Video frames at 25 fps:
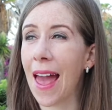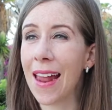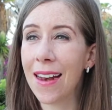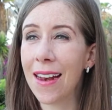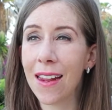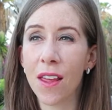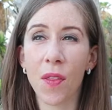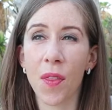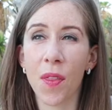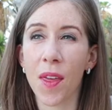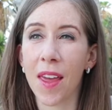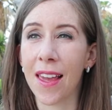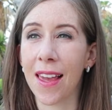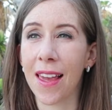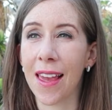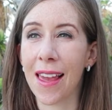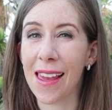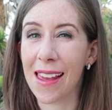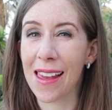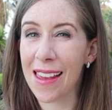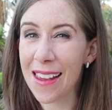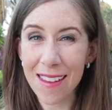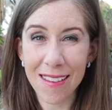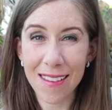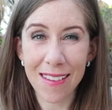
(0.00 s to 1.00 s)
anything
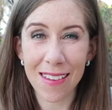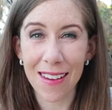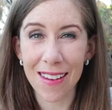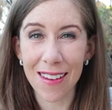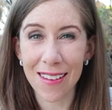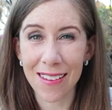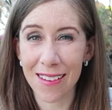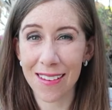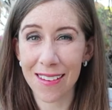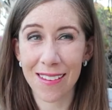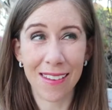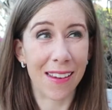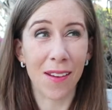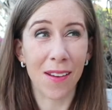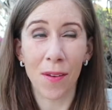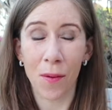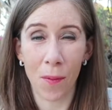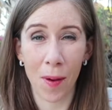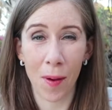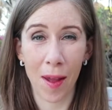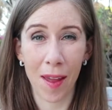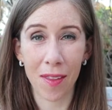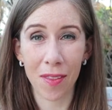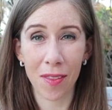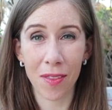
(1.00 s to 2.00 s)
easier to deal
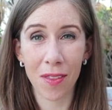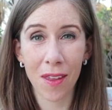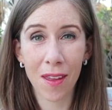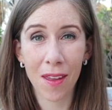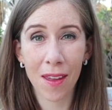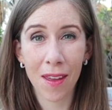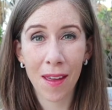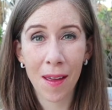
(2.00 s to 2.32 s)
with.